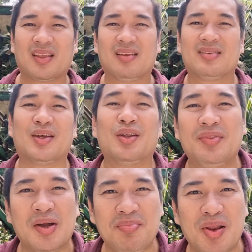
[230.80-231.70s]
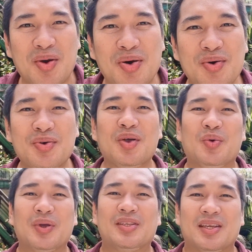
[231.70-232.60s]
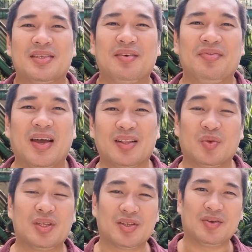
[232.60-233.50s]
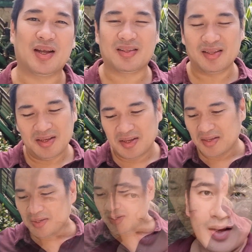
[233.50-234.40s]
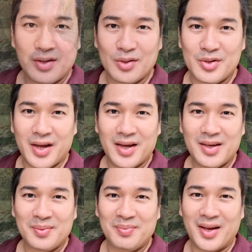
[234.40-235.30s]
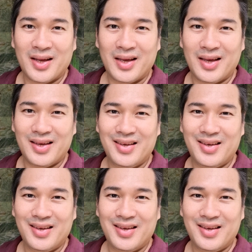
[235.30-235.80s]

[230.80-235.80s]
sound off down below which is the fact, which is correct. Okay, my